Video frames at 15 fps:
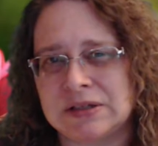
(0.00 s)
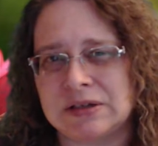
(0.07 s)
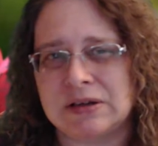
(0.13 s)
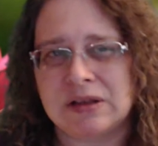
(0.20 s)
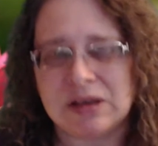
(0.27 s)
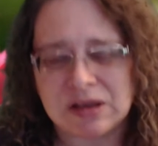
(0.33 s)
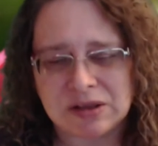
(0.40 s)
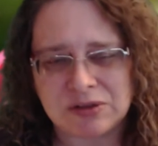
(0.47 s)
And
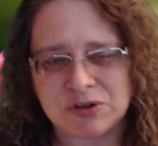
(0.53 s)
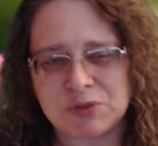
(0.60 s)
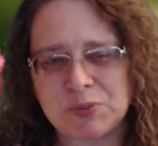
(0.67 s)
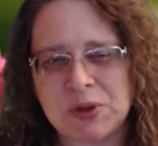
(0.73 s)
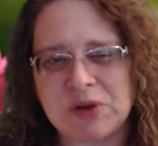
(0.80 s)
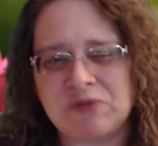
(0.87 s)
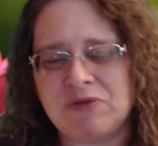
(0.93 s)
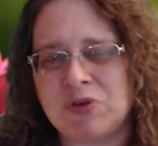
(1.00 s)
there's
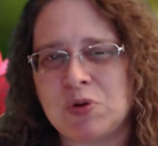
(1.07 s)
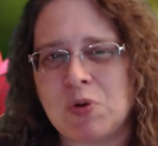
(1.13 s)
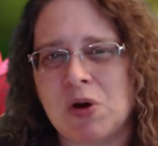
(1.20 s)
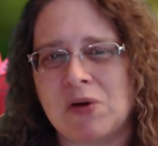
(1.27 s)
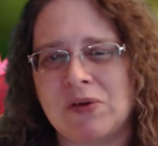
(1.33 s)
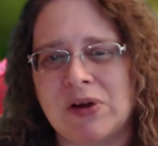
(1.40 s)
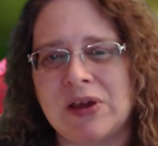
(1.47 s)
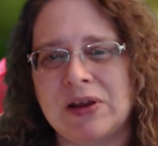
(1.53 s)
been a few
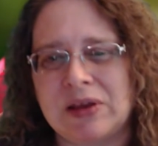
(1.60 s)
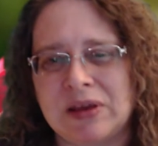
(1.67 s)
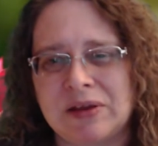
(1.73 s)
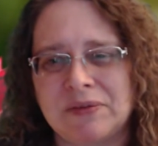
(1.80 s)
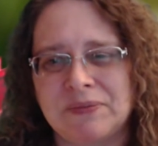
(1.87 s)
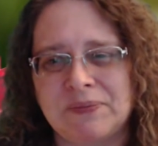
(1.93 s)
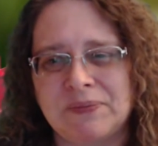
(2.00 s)
already.